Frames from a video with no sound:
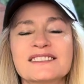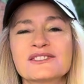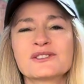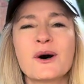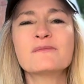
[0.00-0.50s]
The
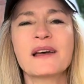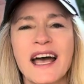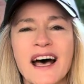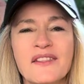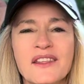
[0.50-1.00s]
Salt
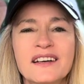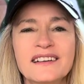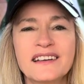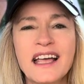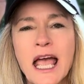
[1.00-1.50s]
Path,
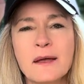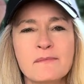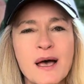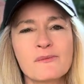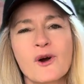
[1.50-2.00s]
a
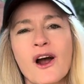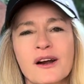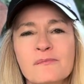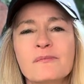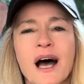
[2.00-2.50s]
memoir
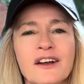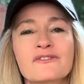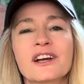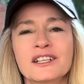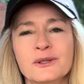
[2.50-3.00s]
by
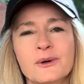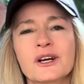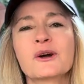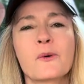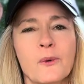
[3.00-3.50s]

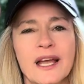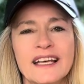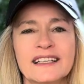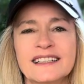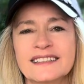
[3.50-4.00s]
Raynor, Winn.